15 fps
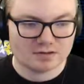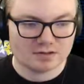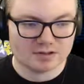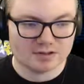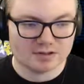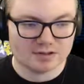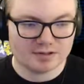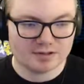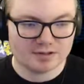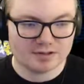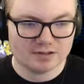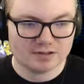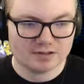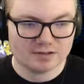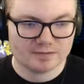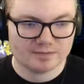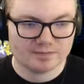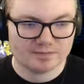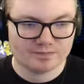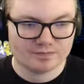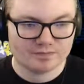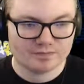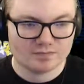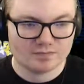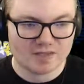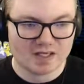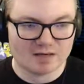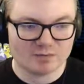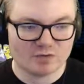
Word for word: Uh-huh. Yeah,